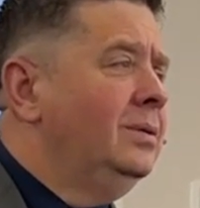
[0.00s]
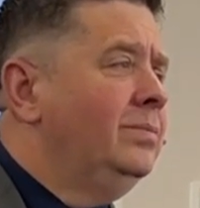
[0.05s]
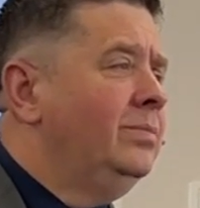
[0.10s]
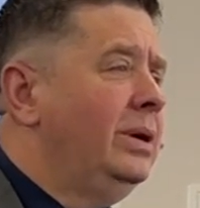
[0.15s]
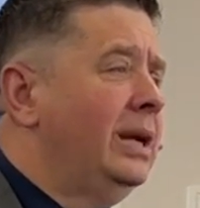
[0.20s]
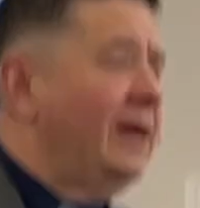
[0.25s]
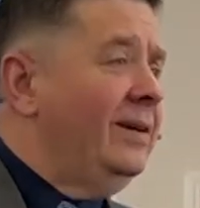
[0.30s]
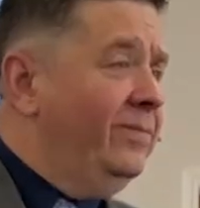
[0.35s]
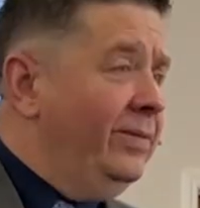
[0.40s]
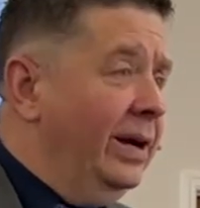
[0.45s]

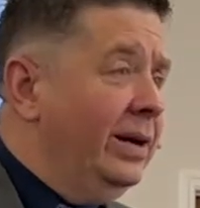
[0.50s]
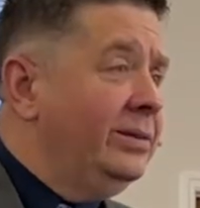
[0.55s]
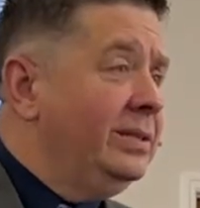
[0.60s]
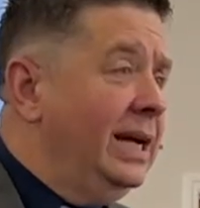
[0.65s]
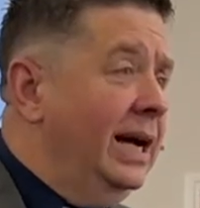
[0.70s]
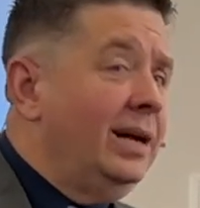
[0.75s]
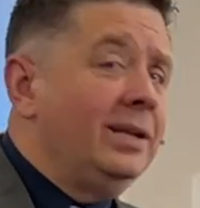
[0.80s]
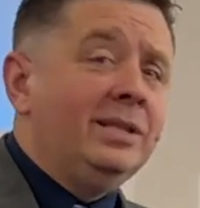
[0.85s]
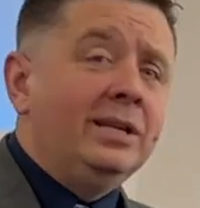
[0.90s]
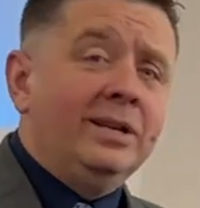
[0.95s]
but I found
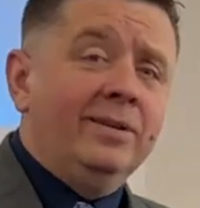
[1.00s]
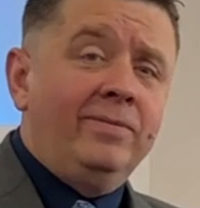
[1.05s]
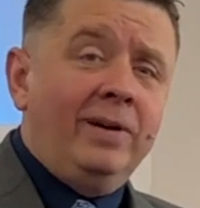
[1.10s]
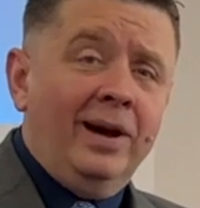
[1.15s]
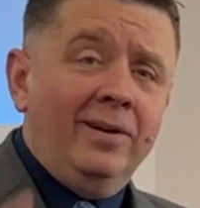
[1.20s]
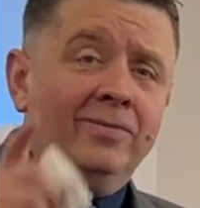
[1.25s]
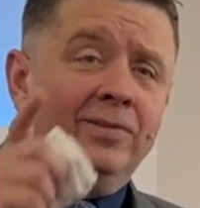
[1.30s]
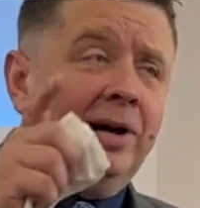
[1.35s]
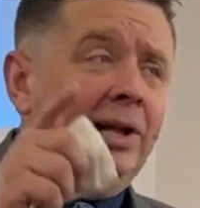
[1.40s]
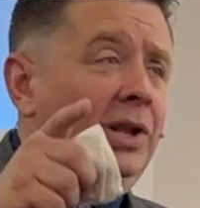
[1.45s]
out that if
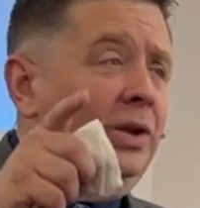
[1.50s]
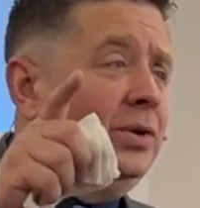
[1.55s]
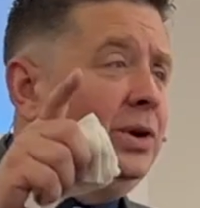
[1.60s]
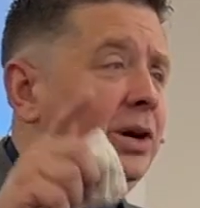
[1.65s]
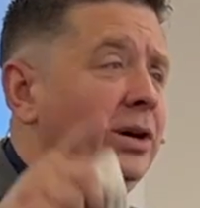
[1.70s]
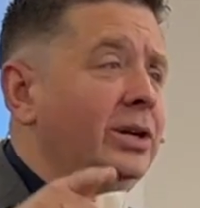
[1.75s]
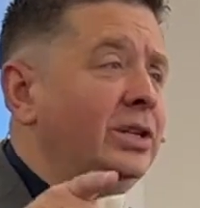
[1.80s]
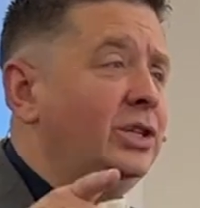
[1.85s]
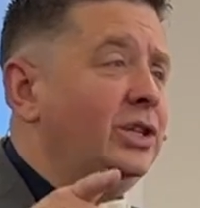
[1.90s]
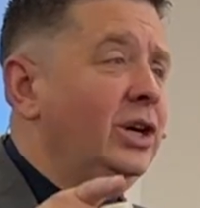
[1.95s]
I followed
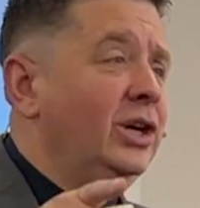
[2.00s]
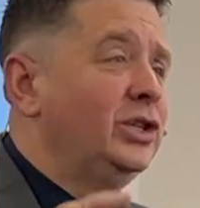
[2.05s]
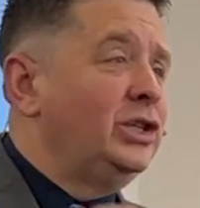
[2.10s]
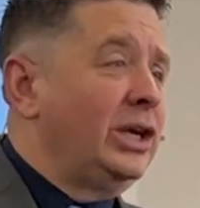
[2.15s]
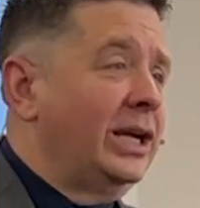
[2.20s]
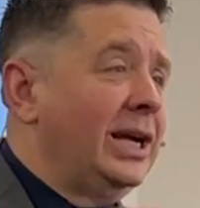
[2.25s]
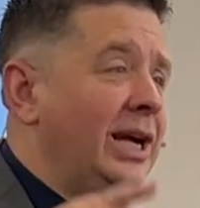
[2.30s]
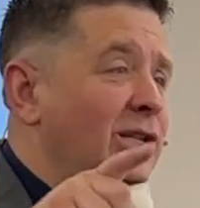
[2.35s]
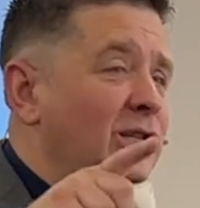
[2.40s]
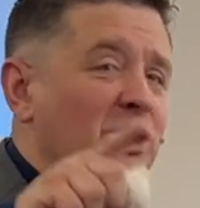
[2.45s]
her to church,
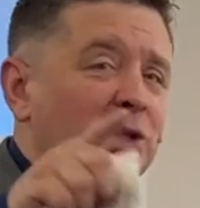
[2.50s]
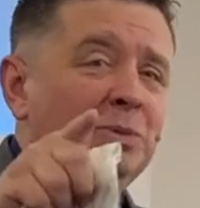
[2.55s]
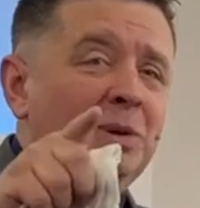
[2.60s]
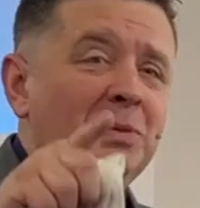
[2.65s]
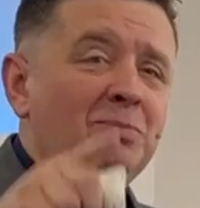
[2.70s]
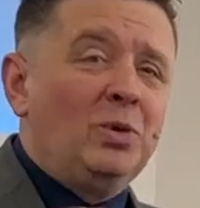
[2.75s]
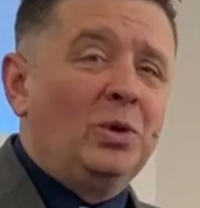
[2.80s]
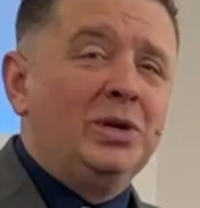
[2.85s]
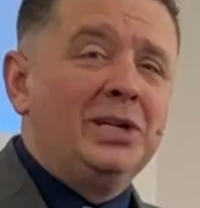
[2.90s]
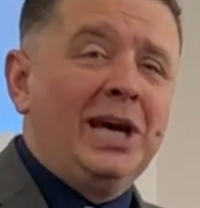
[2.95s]
I got to
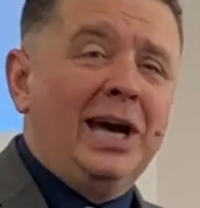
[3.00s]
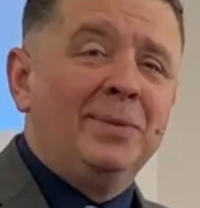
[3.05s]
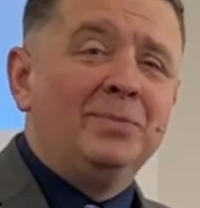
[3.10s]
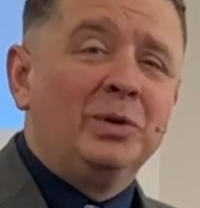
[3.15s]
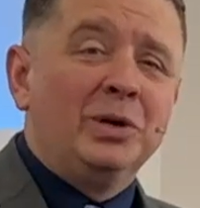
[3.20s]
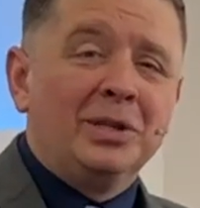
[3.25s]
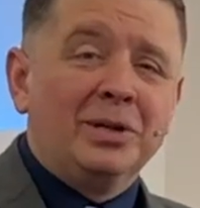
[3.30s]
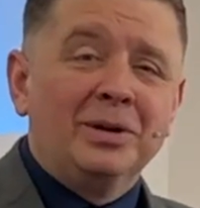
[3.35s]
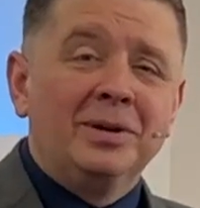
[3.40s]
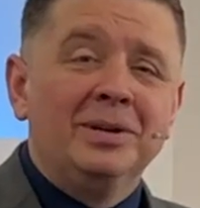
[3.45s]
spend more time
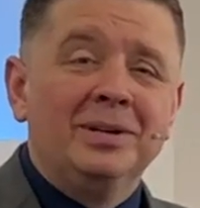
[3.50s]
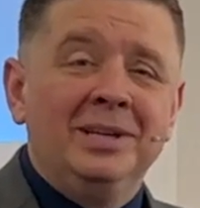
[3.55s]
with her.